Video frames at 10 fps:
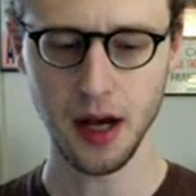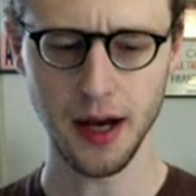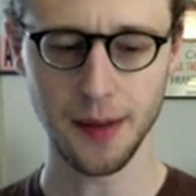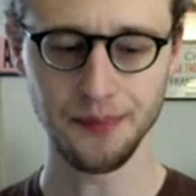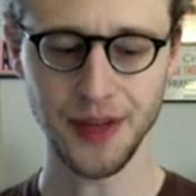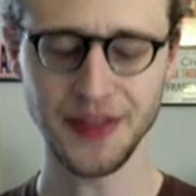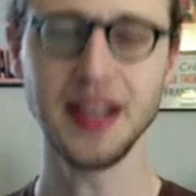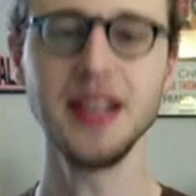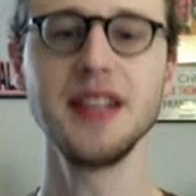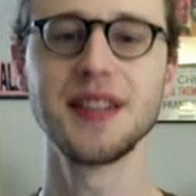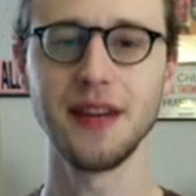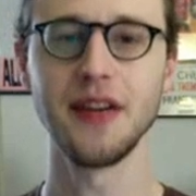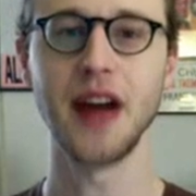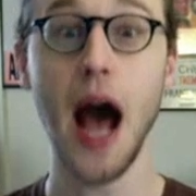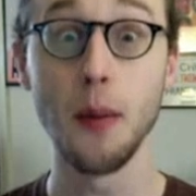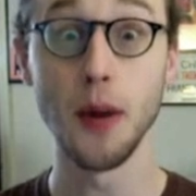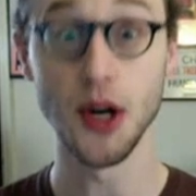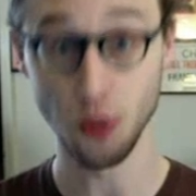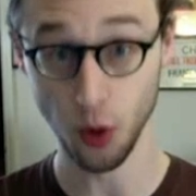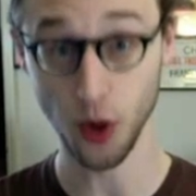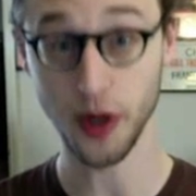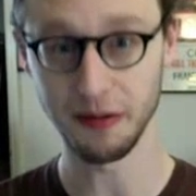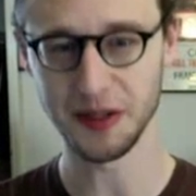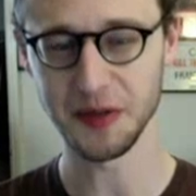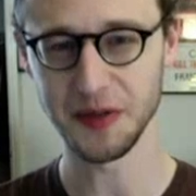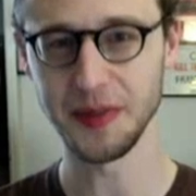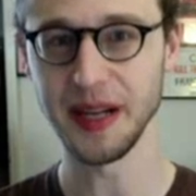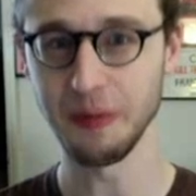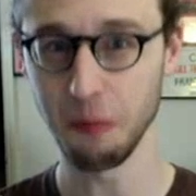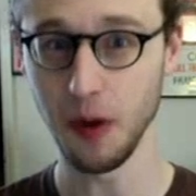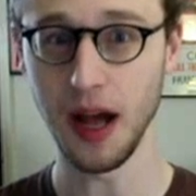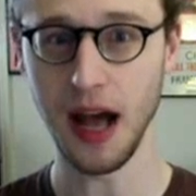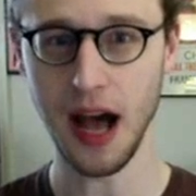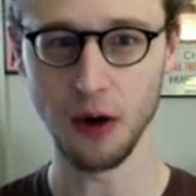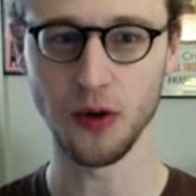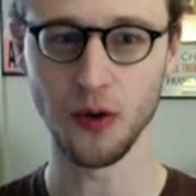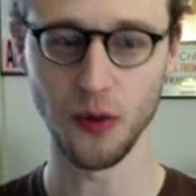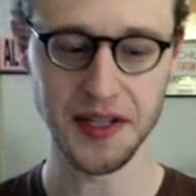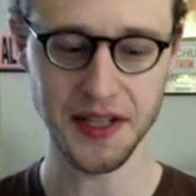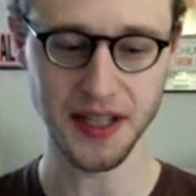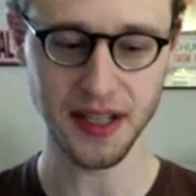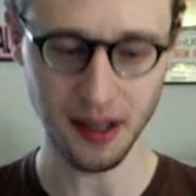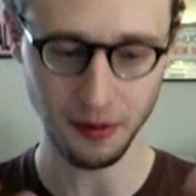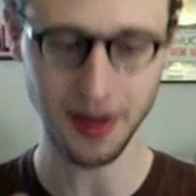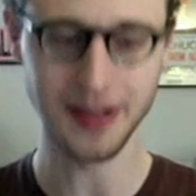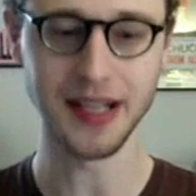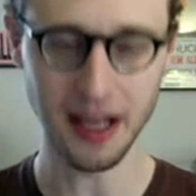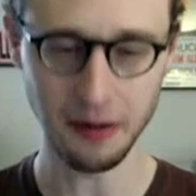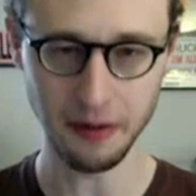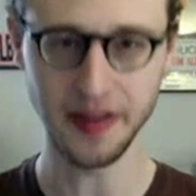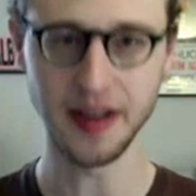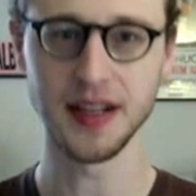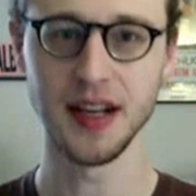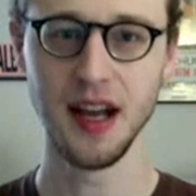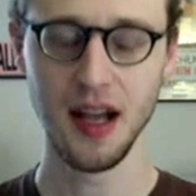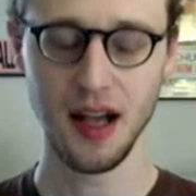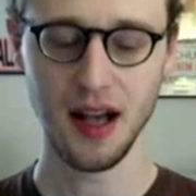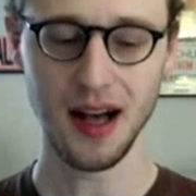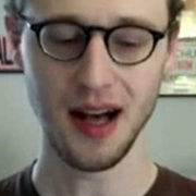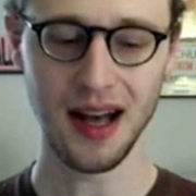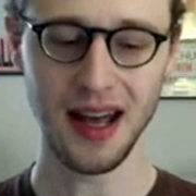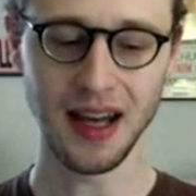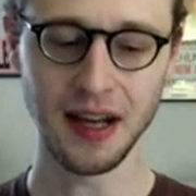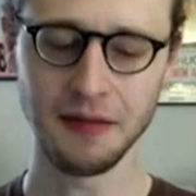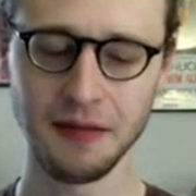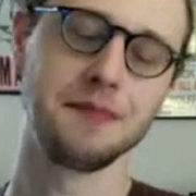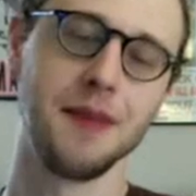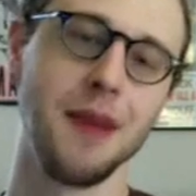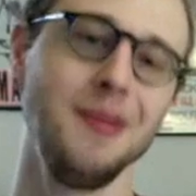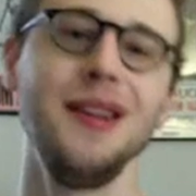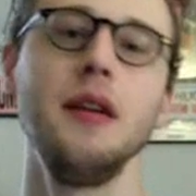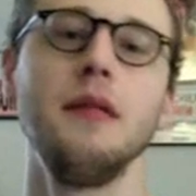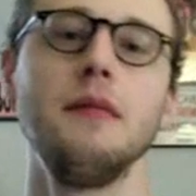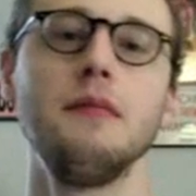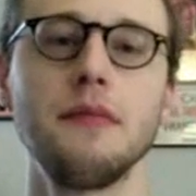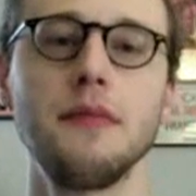Um, and then he discovered how much work it was going to be and how crazy I wanted to get with this. Uh, and it was, I mean, it,